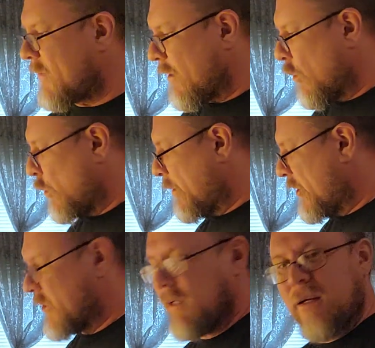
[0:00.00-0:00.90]
a whole
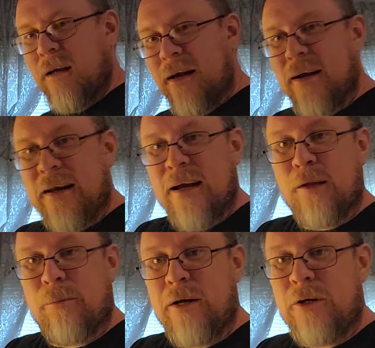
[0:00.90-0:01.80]
bunch. I got
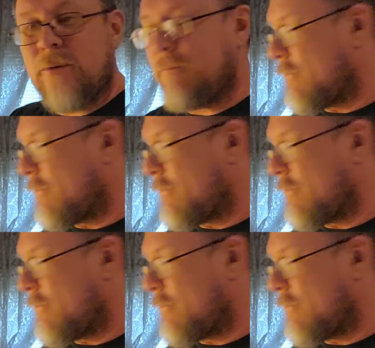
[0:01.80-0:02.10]
jalapeno.